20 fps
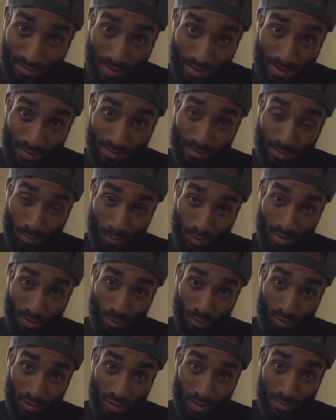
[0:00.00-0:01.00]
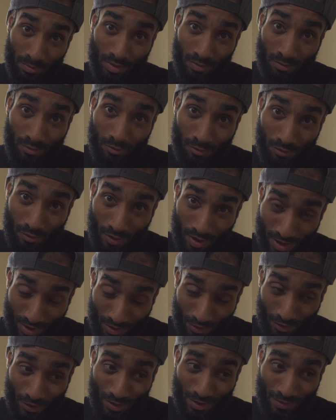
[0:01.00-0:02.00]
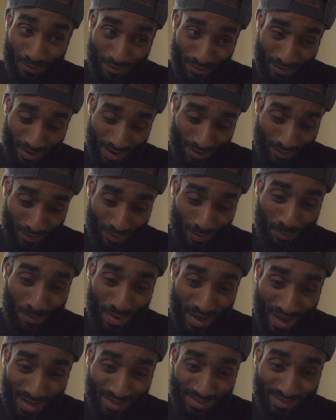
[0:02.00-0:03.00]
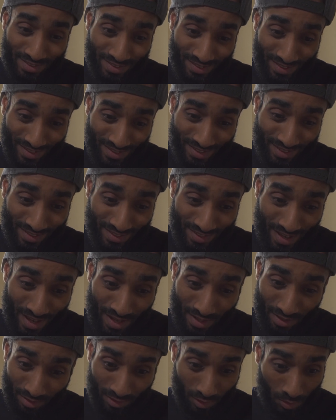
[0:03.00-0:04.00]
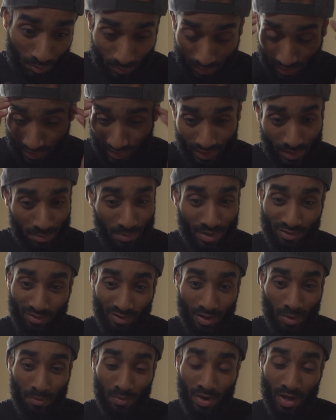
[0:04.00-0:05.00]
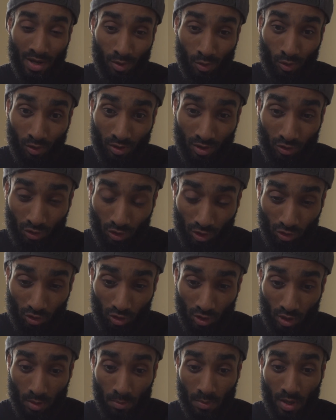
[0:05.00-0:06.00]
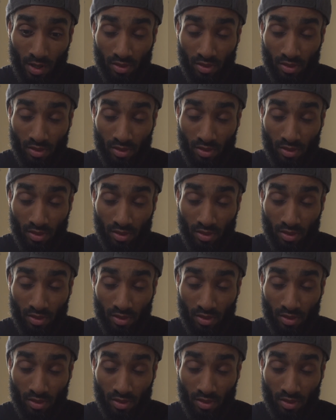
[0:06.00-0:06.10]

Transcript: that the weather was going to be very, very bad today and completely messed up my organization and my